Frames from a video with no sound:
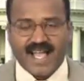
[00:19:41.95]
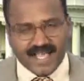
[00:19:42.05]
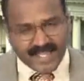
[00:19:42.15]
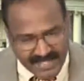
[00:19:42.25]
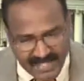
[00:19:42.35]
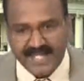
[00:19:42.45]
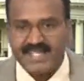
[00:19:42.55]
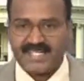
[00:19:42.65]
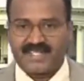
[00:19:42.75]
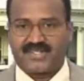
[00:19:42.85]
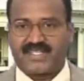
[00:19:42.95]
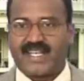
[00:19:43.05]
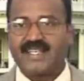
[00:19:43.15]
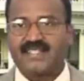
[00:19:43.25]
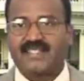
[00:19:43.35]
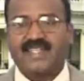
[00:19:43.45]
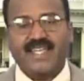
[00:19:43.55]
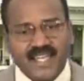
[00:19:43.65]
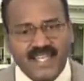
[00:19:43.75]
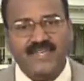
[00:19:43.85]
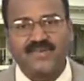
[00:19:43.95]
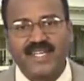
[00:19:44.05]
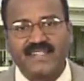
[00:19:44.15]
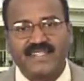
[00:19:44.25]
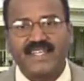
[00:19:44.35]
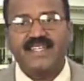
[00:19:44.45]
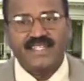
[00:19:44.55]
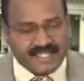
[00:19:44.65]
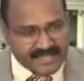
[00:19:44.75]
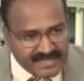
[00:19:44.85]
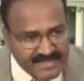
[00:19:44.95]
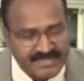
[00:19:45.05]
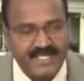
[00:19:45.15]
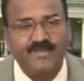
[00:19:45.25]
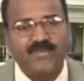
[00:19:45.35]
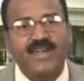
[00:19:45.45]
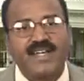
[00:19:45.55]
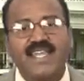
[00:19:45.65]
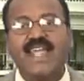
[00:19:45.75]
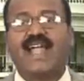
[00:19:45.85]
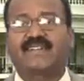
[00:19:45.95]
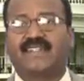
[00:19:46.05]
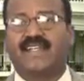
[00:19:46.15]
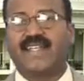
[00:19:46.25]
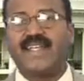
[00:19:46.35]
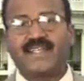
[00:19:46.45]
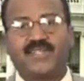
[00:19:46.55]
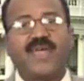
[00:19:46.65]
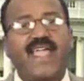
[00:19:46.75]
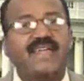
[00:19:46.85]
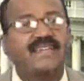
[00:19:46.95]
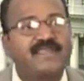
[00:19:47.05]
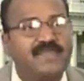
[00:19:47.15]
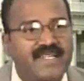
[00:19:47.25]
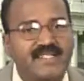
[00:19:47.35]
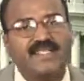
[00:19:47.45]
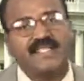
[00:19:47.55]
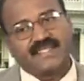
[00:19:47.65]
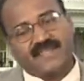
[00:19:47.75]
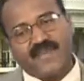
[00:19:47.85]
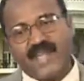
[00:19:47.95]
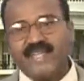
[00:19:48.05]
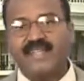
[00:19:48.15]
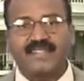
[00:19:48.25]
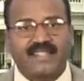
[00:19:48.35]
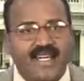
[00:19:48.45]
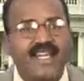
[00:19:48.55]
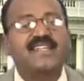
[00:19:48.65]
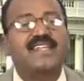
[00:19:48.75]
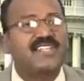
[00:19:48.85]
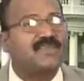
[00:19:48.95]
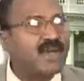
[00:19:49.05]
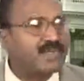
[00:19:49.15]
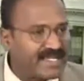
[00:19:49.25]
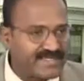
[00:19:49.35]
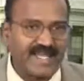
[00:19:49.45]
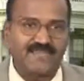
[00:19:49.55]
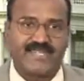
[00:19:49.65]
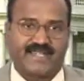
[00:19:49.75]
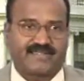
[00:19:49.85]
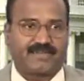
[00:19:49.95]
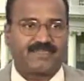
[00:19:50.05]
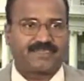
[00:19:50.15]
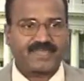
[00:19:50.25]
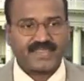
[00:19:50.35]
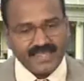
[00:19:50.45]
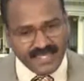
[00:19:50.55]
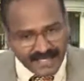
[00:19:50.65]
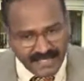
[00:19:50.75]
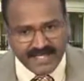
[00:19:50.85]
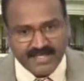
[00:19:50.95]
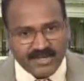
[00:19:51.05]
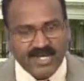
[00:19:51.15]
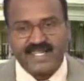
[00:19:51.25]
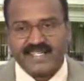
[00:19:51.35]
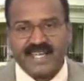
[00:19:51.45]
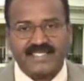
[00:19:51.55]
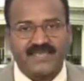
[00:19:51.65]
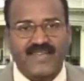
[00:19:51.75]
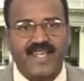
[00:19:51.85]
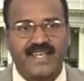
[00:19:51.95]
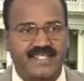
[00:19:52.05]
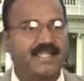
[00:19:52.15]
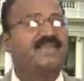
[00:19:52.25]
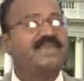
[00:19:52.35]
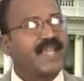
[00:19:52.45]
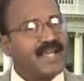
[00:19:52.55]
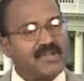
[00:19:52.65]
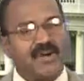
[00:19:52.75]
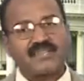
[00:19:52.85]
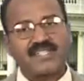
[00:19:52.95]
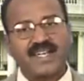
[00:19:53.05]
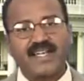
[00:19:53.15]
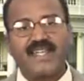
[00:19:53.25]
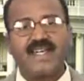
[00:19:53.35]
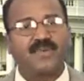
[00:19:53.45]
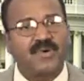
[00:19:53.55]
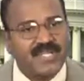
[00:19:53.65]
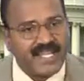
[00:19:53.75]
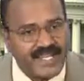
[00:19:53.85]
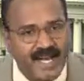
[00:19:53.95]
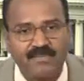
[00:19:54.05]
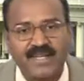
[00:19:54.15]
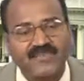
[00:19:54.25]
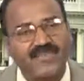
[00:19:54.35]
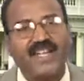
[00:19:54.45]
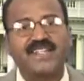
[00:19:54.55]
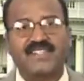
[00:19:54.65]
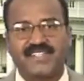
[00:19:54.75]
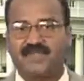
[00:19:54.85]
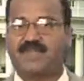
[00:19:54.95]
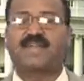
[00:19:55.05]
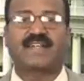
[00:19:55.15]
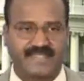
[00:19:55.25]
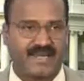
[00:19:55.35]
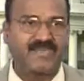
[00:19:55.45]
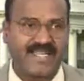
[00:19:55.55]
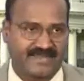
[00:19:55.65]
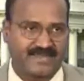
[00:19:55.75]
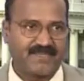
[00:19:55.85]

In addition to that, in UDC, this is the only auxiliary to exhibit the various relationship among subjects. In colon classification, you have studied about a number of relationship among subjects.